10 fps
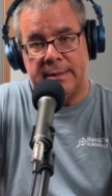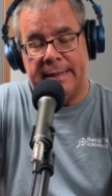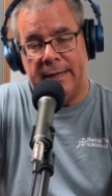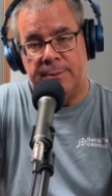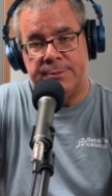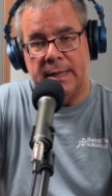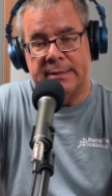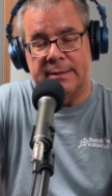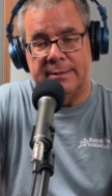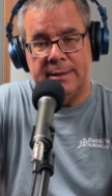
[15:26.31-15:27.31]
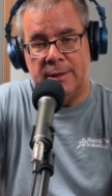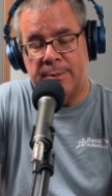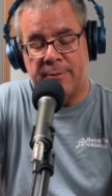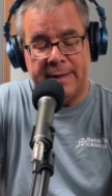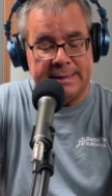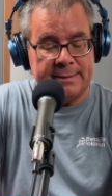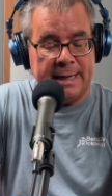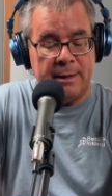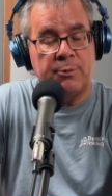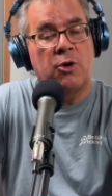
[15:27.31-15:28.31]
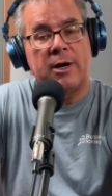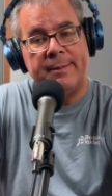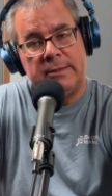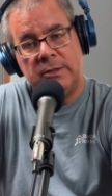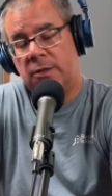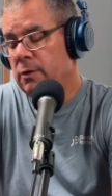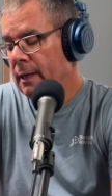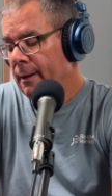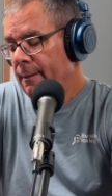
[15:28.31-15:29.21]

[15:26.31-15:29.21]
and it helps us continue to provide this kind of programming to you.